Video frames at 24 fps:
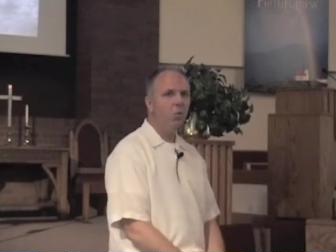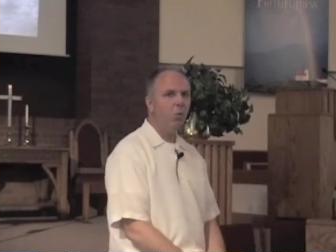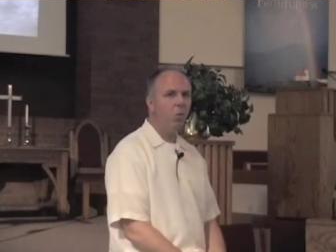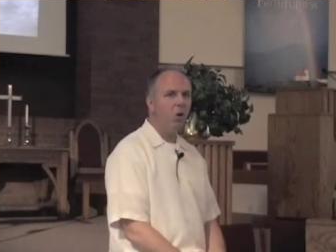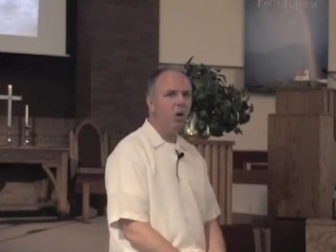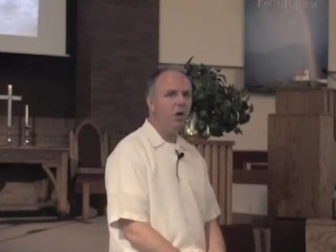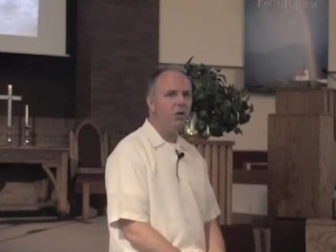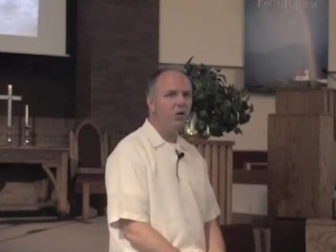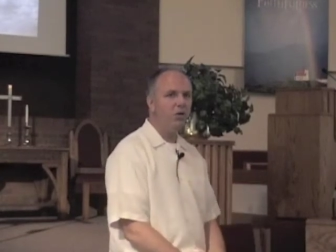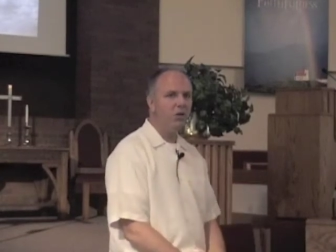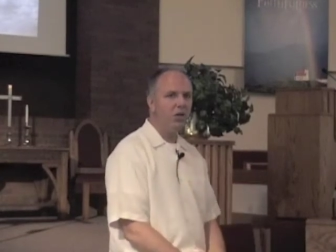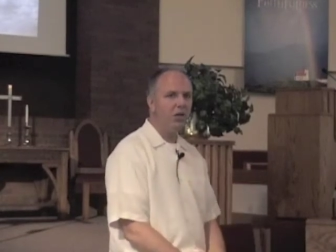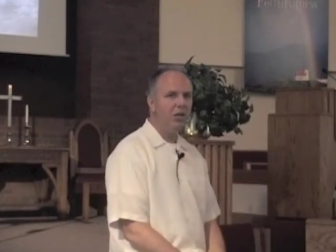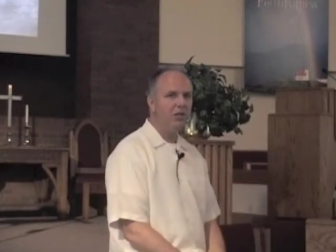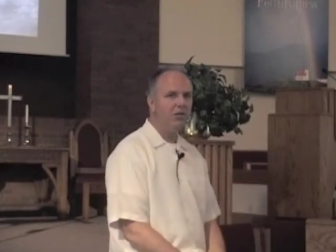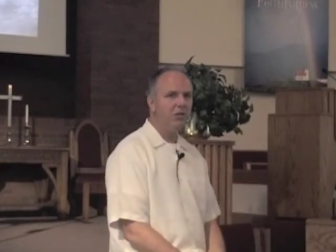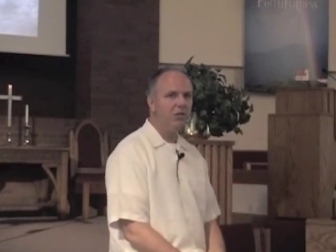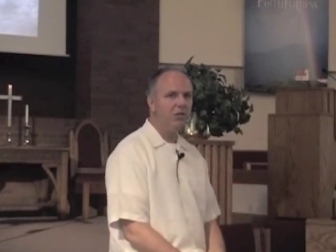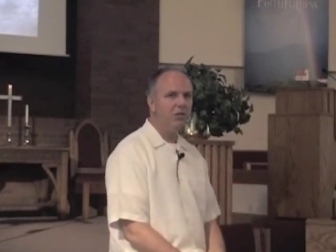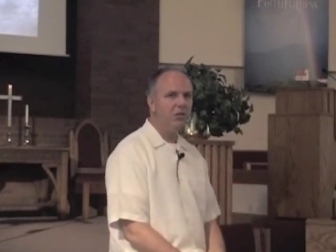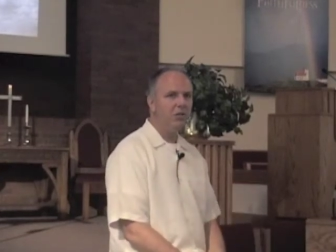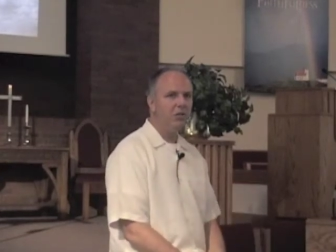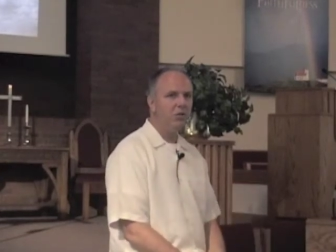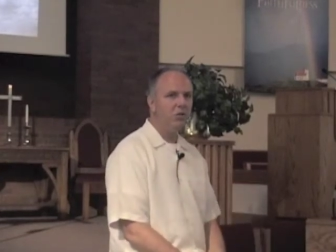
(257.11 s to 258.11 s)
what
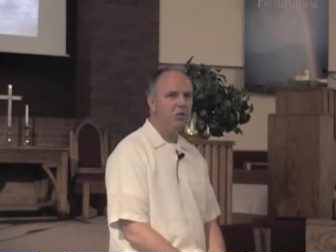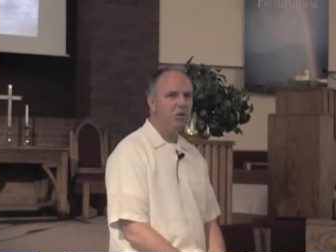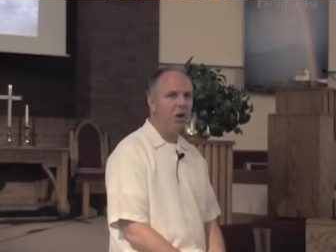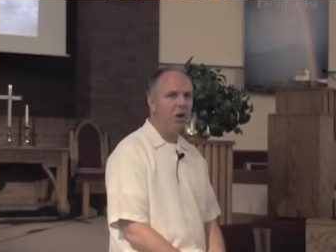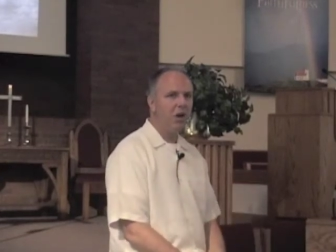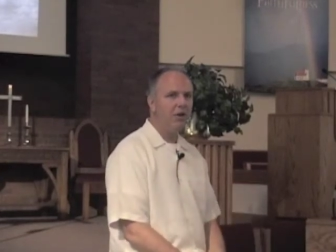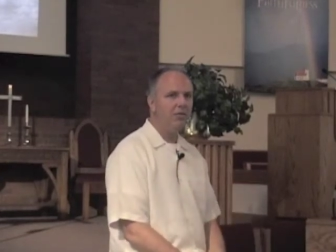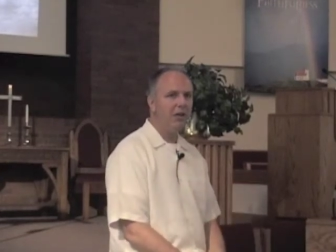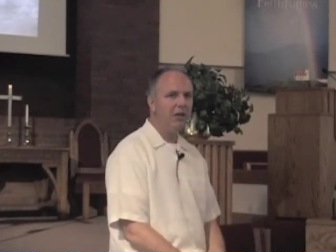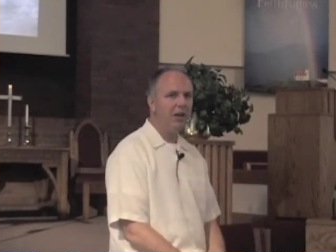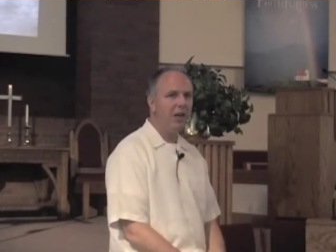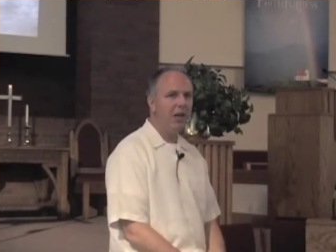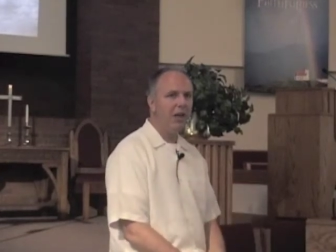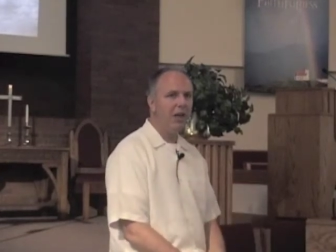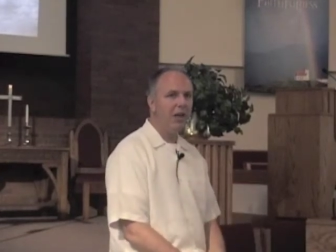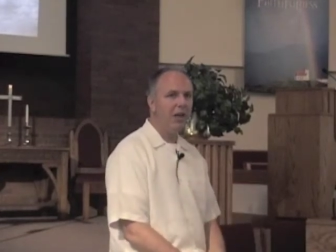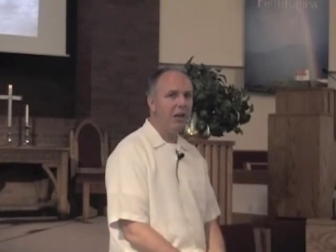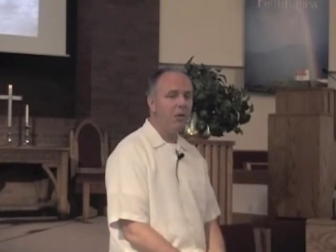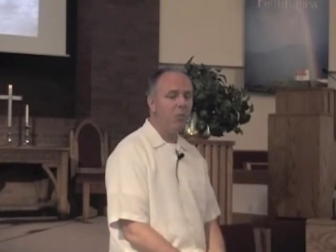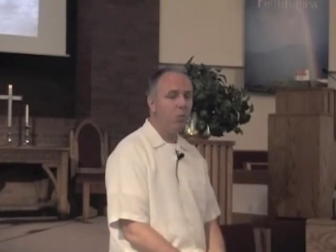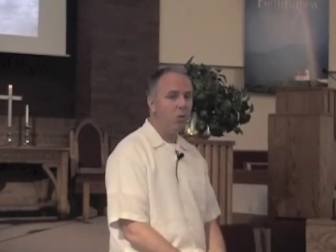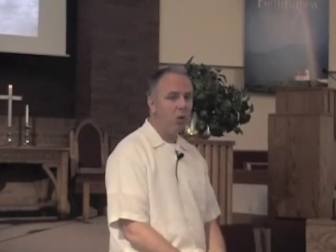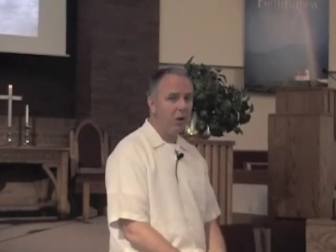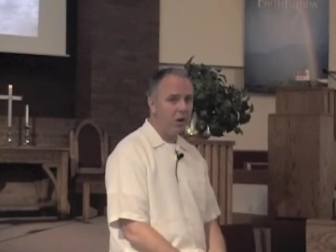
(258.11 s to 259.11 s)
Jesus is driving
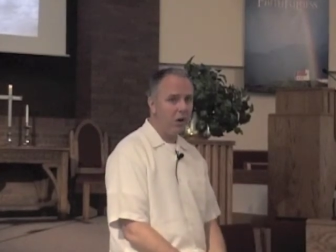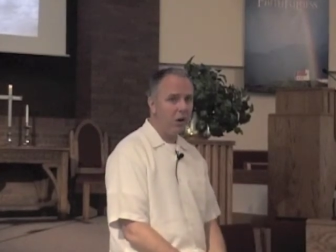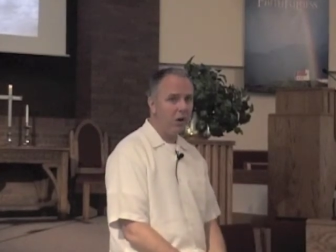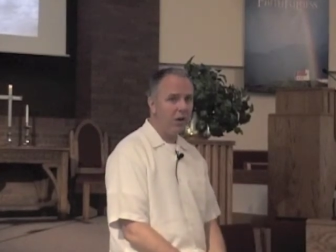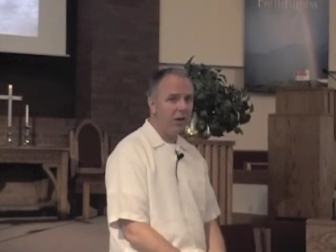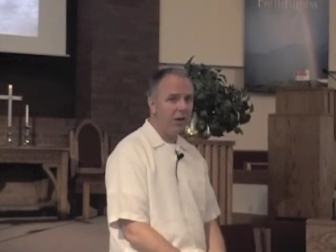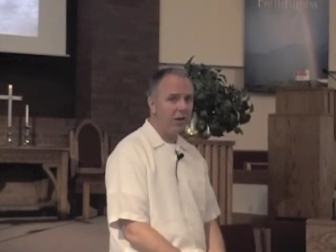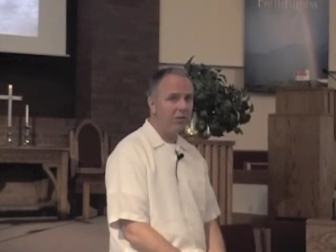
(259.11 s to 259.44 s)
at and what our